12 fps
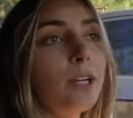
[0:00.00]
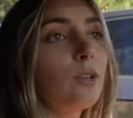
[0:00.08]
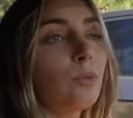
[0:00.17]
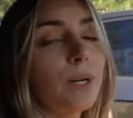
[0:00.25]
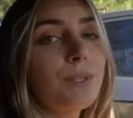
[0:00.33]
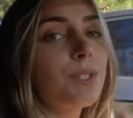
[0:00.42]
I
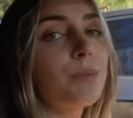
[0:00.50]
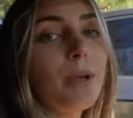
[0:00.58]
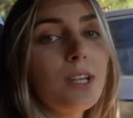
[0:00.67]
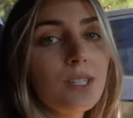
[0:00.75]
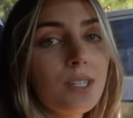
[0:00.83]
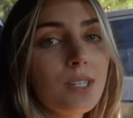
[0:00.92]
don't rent
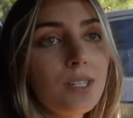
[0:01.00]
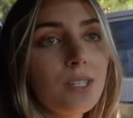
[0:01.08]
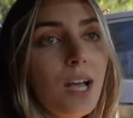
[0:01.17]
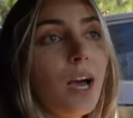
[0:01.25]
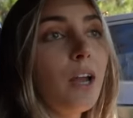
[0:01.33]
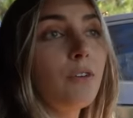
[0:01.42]
spaces
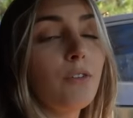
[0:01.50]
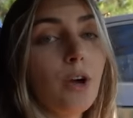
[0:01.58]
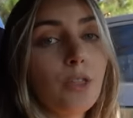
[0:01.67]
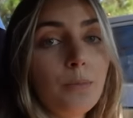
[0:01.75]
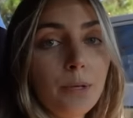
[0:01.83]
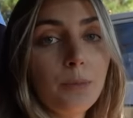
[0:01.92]
out of
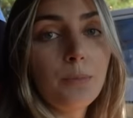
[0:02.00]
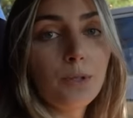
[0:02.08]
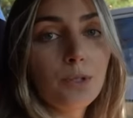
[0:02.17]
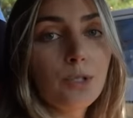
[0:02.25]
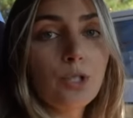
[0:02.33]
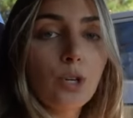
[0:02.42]
other
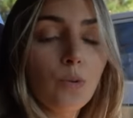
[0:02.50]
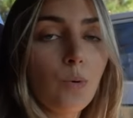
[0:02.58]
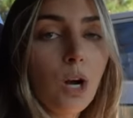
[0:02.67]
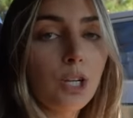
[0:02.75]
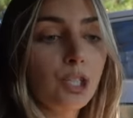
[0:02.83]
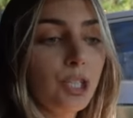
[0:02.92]
people's
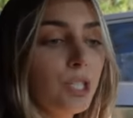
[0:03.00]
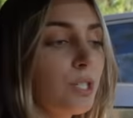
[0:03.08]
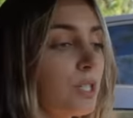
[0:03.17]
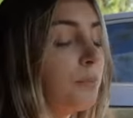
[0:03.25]
garages,